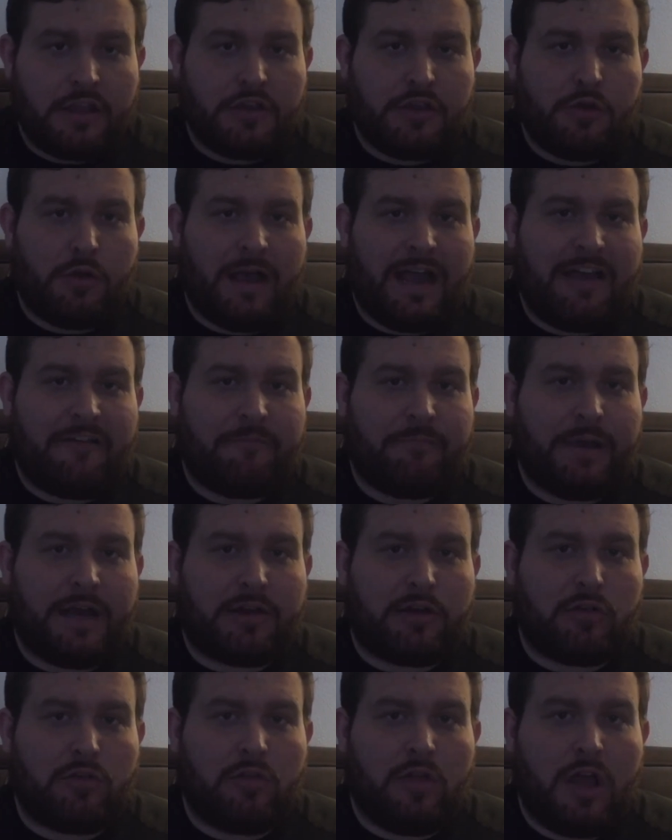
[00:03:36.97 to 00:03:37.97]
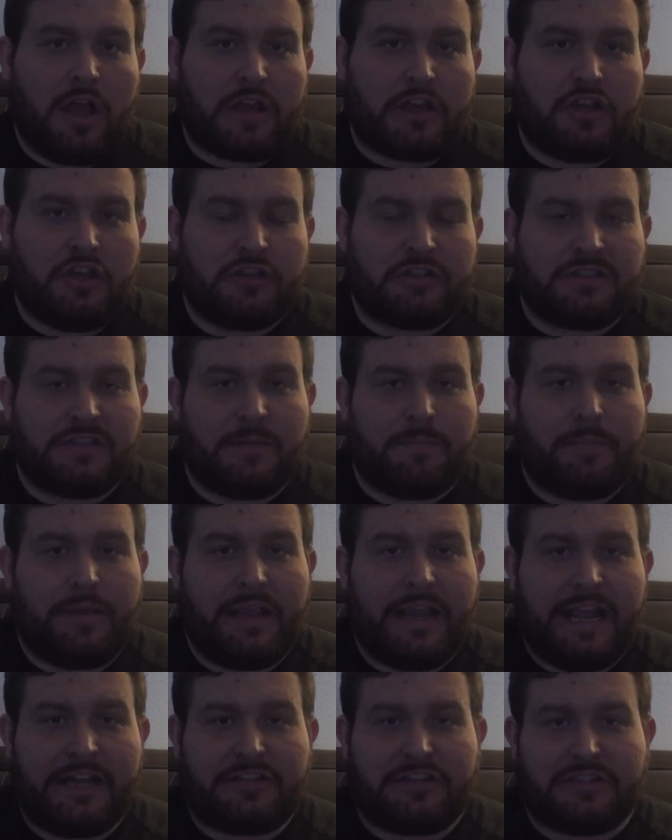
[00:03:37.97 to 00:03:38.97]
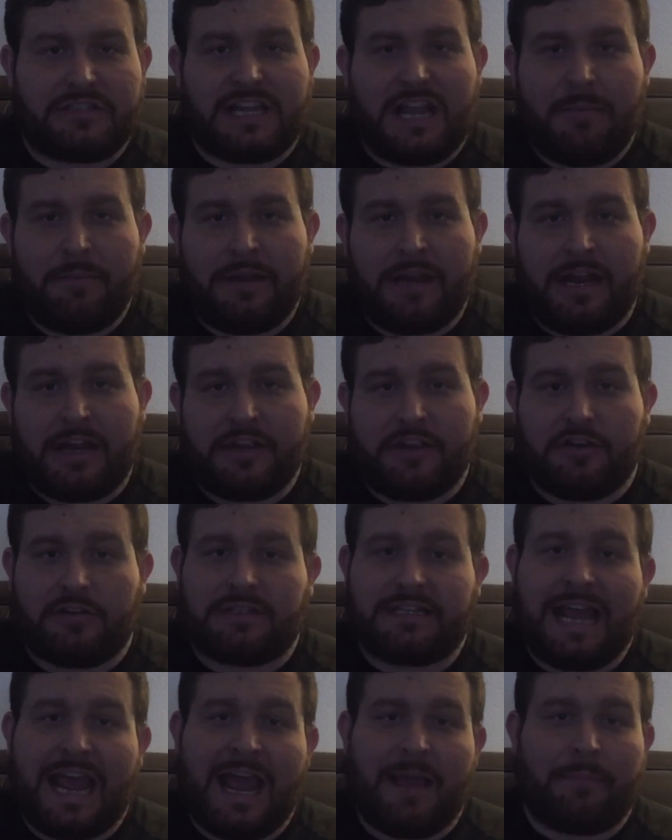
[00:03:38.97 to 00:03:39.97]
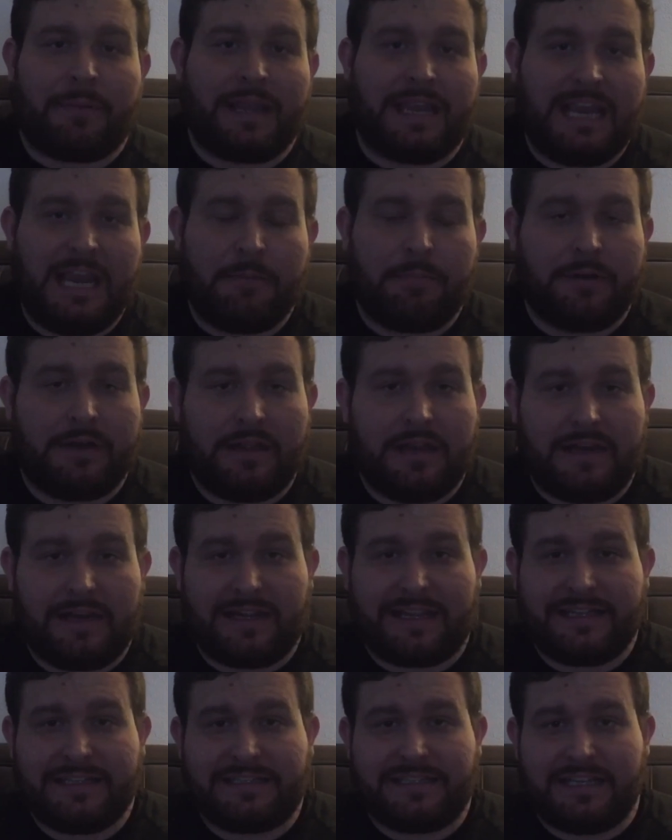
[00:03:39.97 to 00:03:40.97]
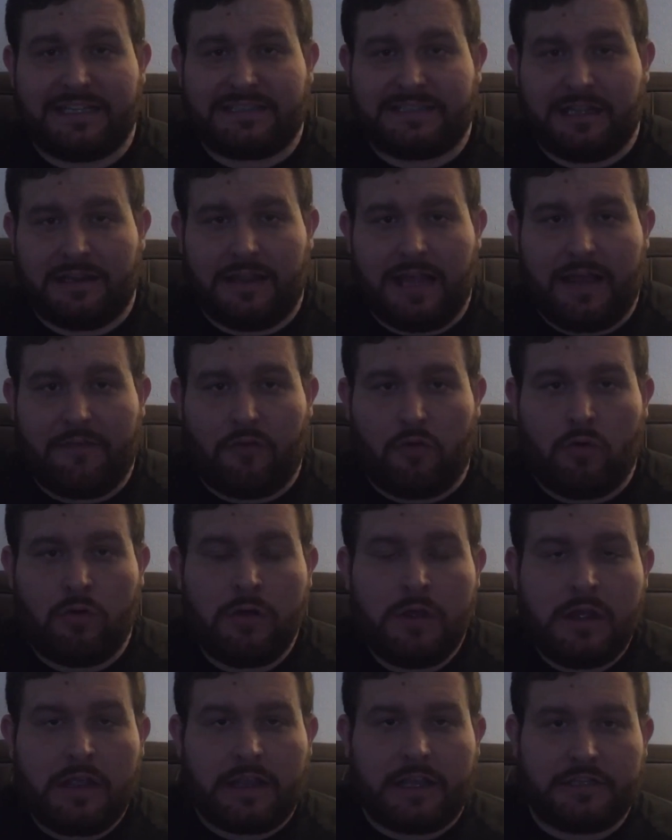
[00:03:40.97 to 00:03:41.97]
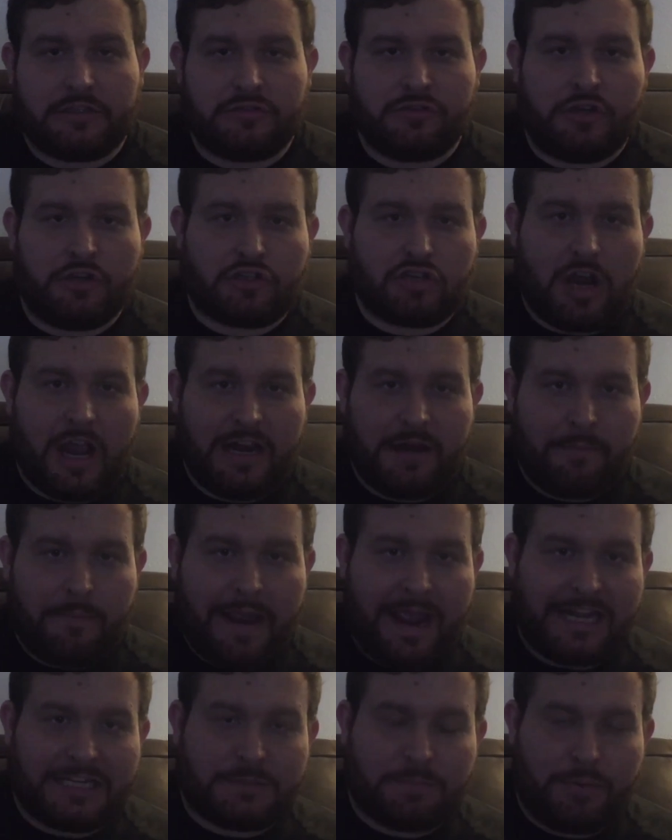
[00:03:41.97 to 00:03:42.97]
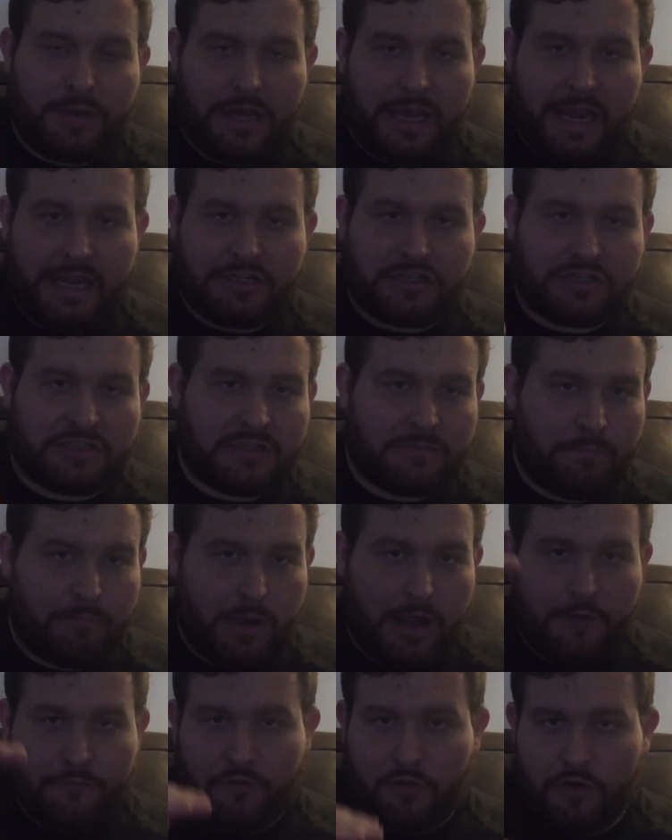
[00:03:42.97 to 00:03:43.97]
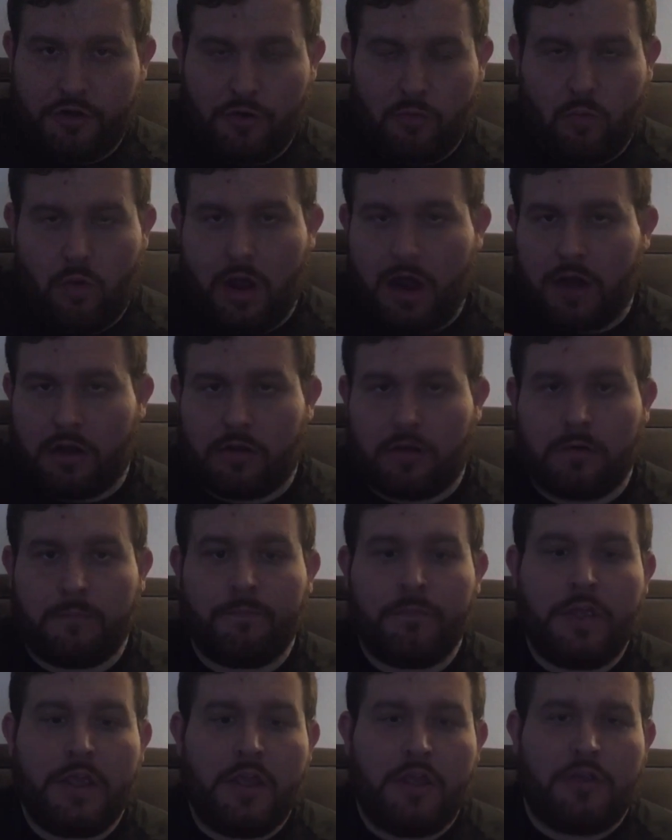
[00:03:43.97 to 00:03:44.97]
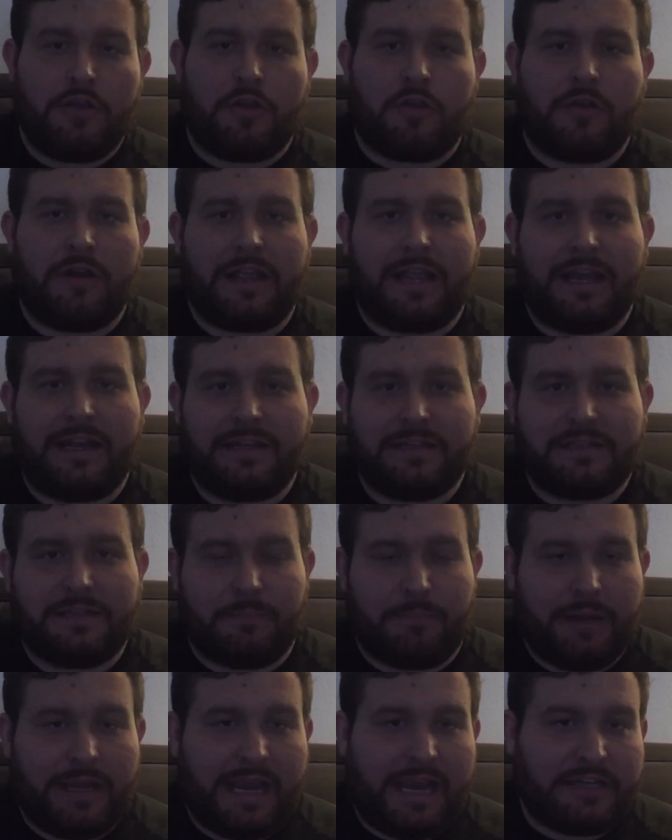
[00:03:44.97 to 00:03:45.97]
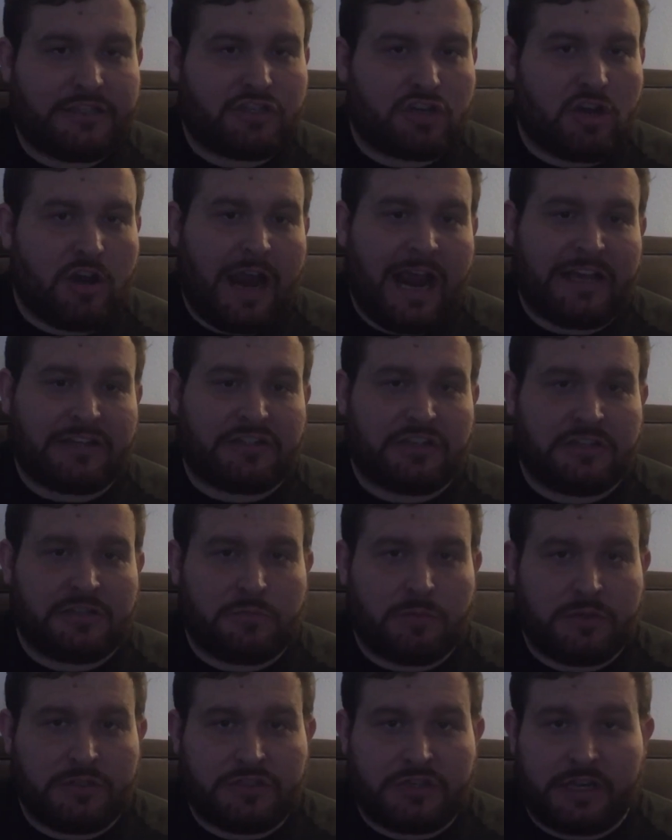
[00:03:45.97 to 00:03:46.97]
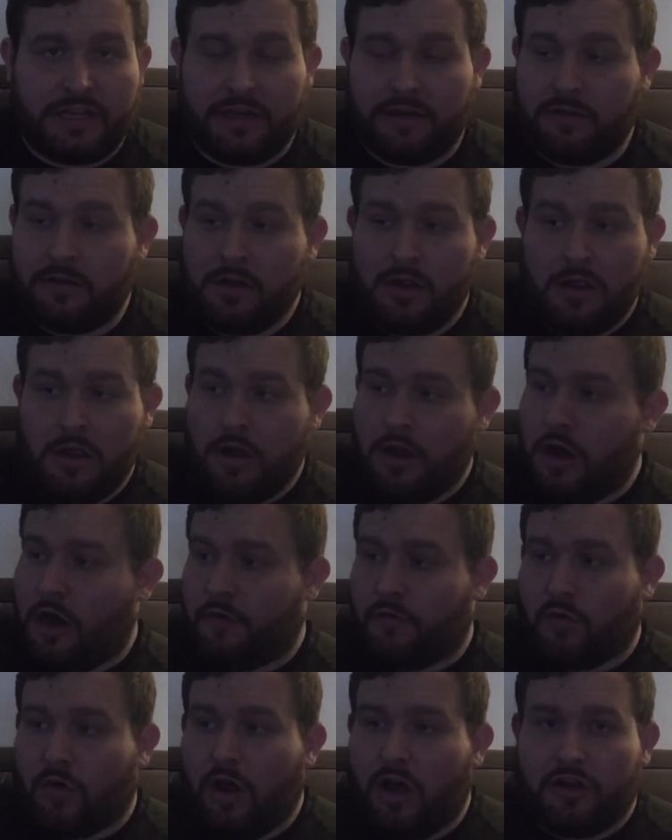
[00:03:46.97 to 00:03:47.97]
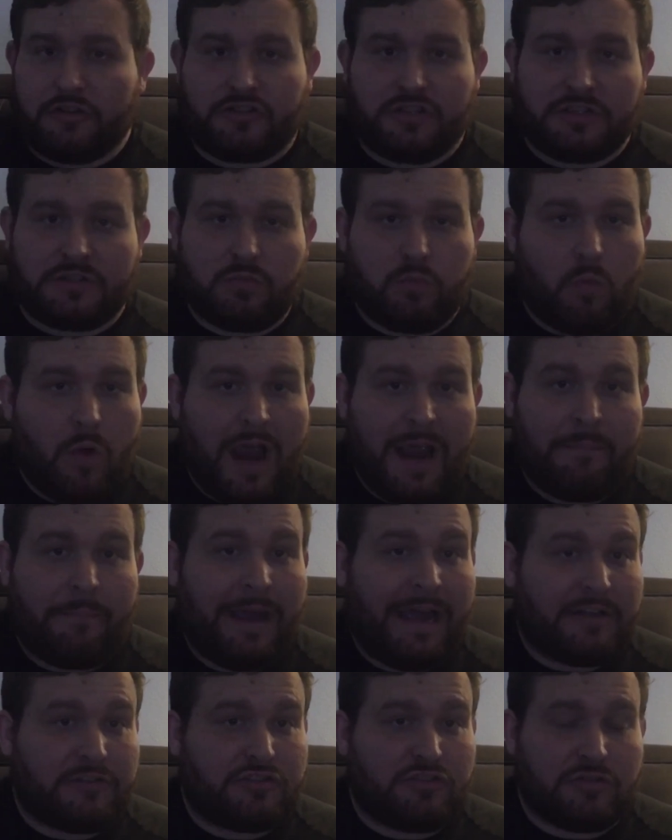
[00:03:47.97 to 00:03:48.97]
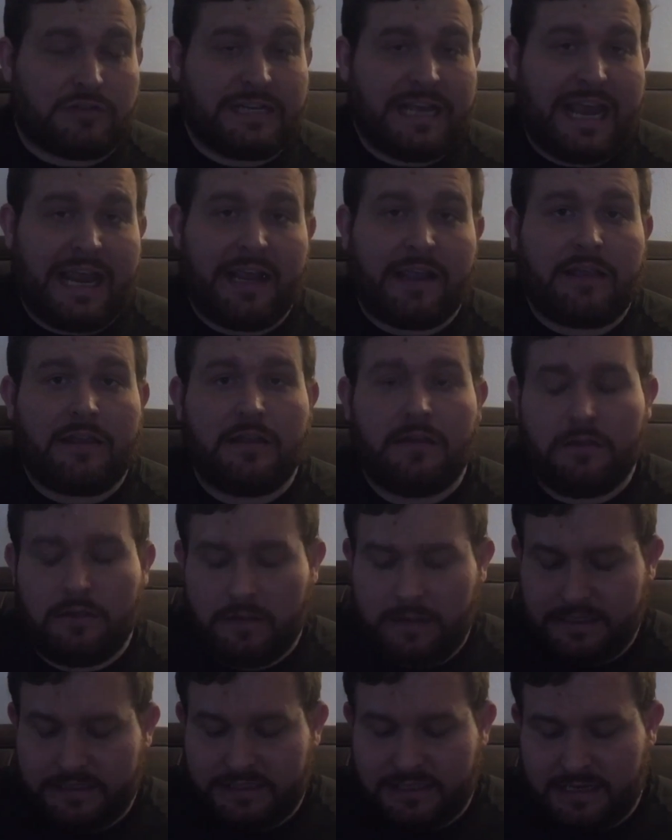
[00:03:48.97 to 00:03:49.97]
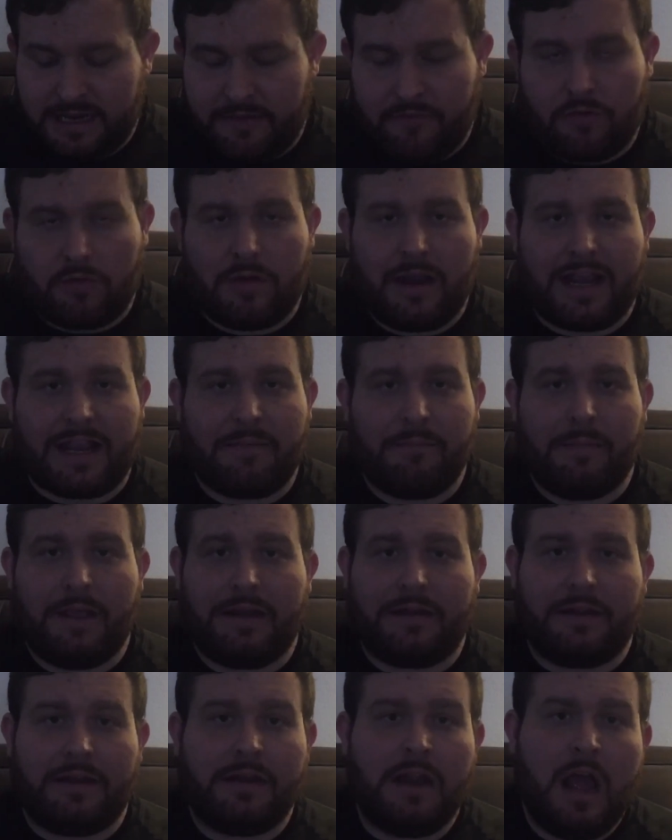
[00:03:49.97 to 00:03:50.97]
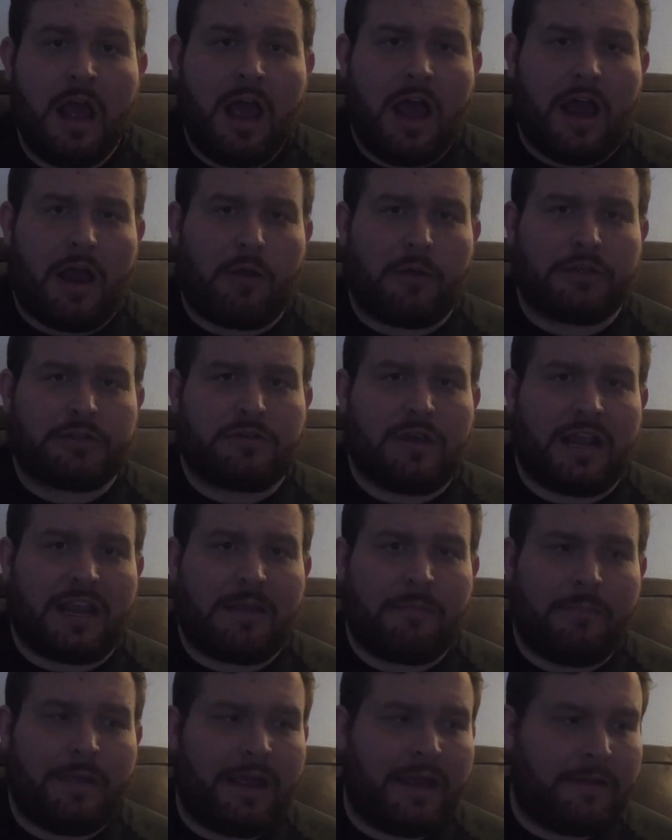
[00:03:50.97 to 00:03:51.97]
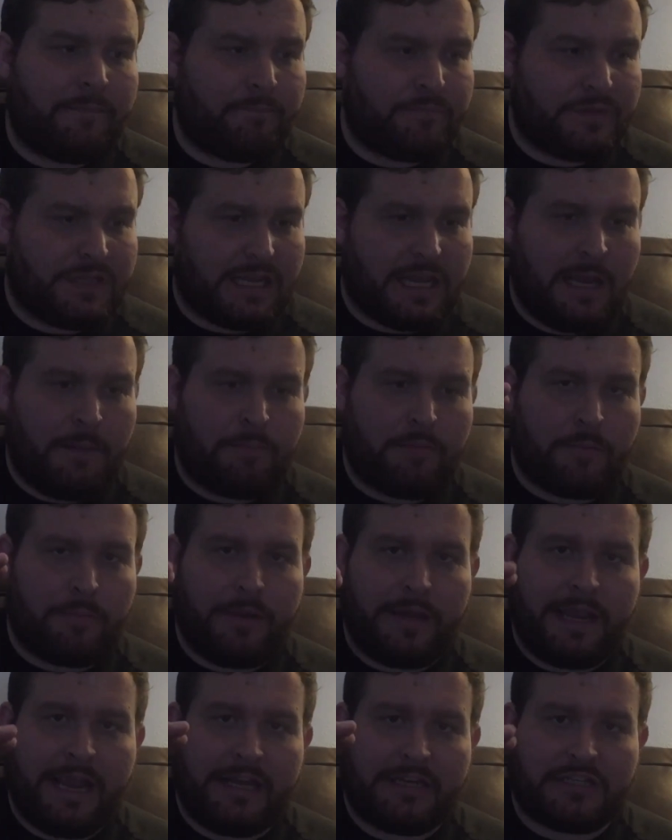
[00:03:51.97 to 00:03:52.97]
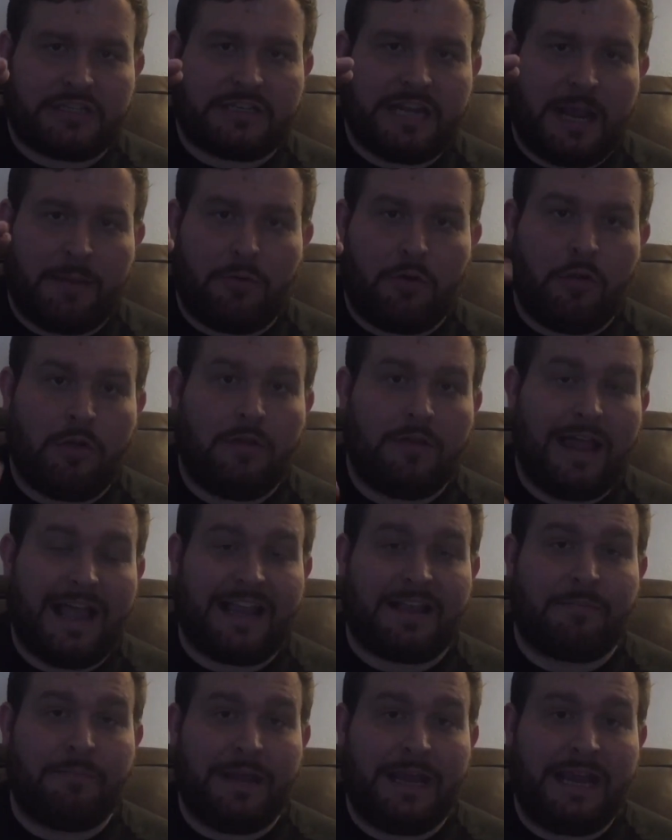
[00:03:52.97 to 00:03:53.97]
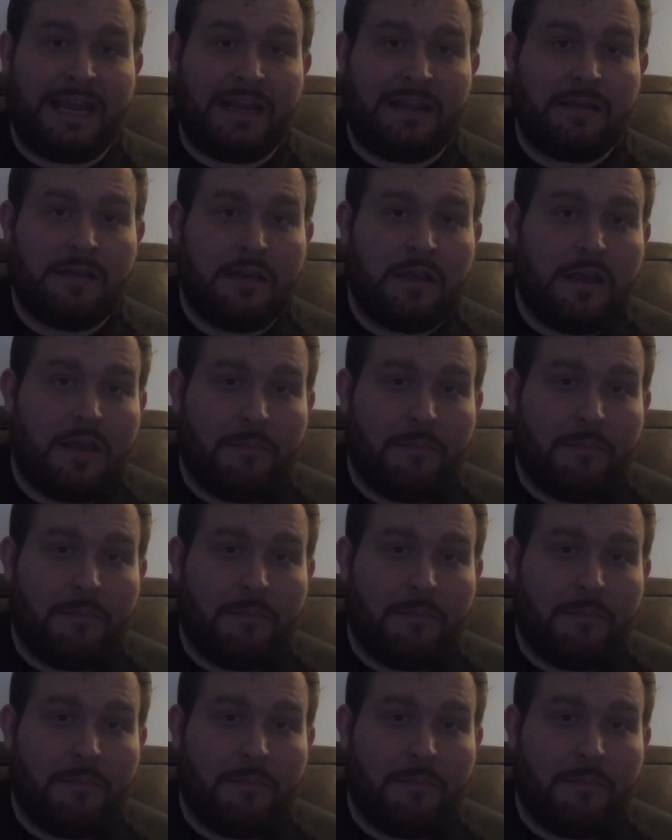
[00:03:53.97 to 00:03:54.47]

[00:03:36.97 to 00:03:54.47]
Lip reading: You'll have better luck using the pH that's coming out of your tap and keeping it at a consistent level, because when you try to match pHs and buffer your water, you're going to get into pH crashes, which can overall just wipe out your tank. It's never recommended. I always recommend to keep your pH stable, like me.